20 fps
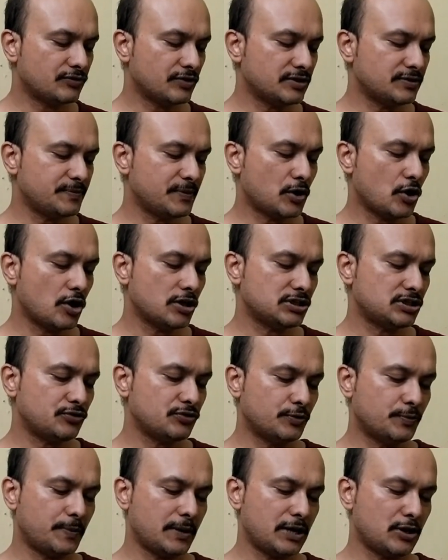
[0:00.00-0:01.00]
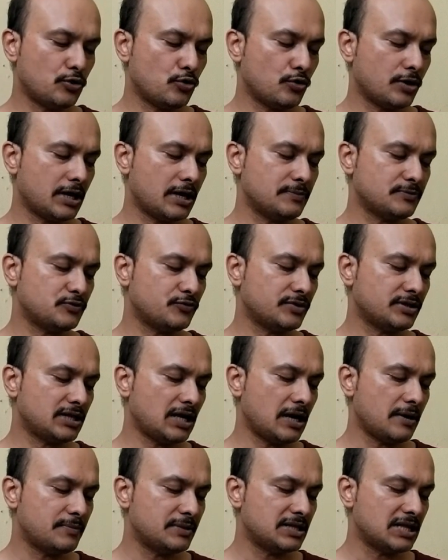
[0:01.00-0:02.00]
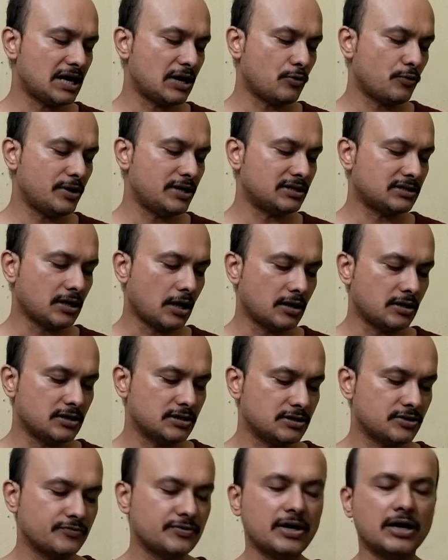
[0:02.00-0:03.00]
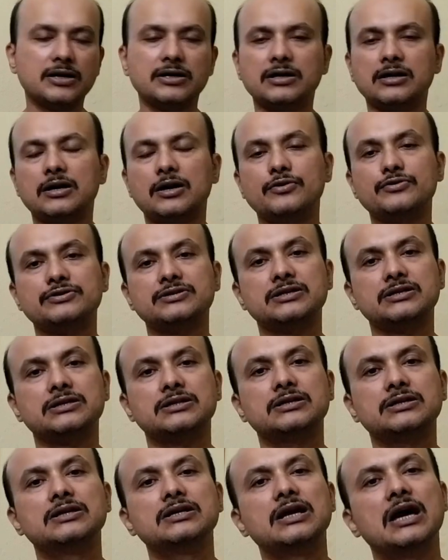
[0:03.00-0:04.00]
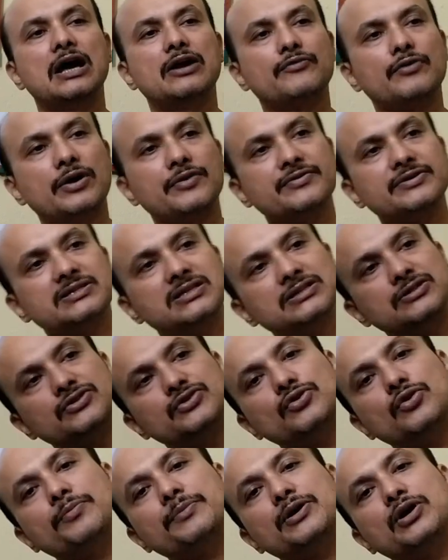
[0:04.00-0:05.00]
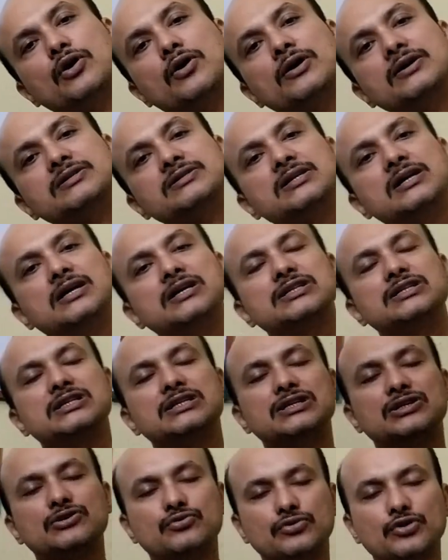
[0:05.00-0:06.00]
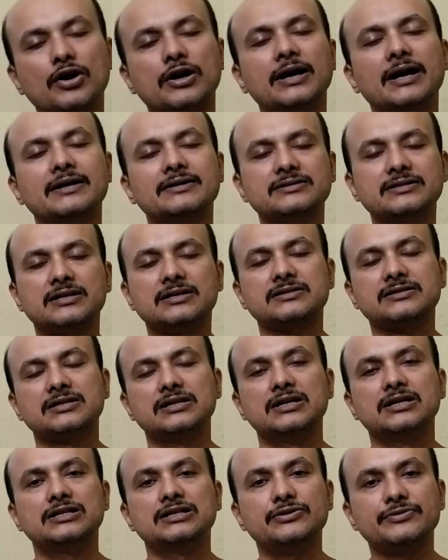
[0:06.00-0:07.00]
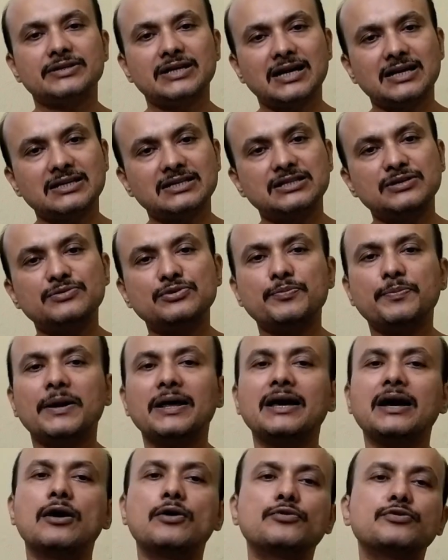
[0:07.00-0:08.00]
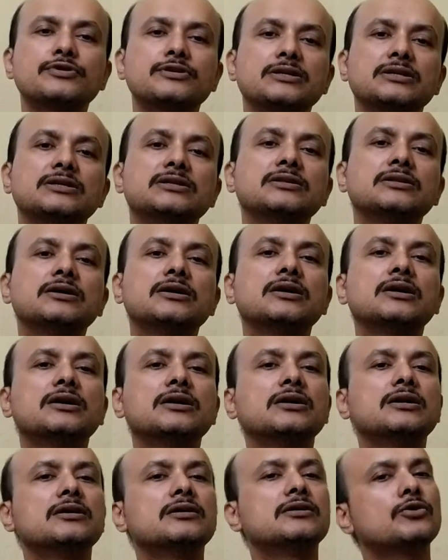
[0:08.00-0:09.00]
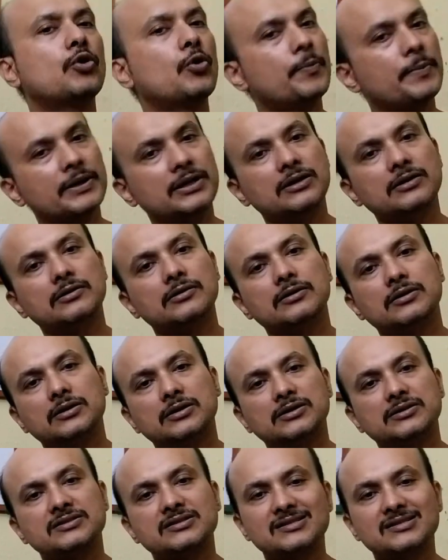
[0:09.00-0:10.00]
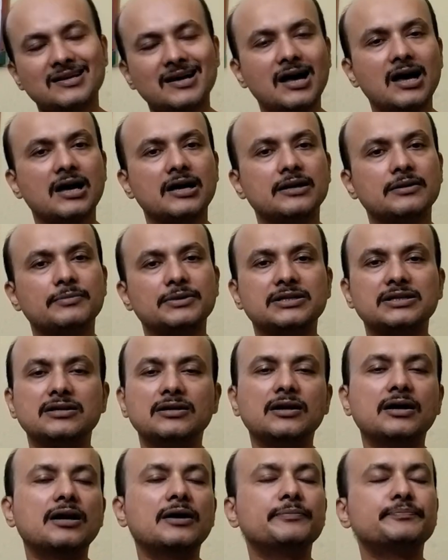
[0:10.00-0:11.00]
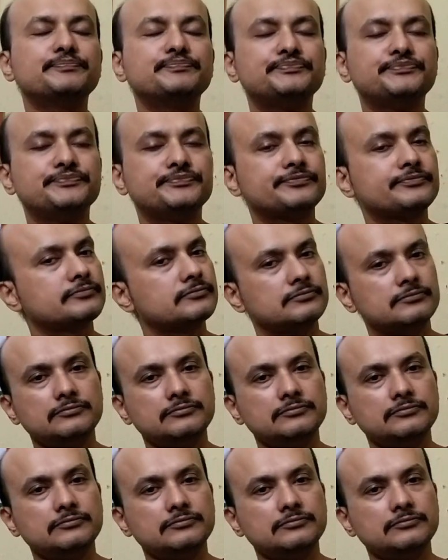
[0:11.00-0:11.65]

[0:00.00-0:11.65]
And this was because she would play no games with them in the echoing tunnels of the underground city. And why was it so? Because she could not adjust. She was accustomed to playing out in the open sky. But here,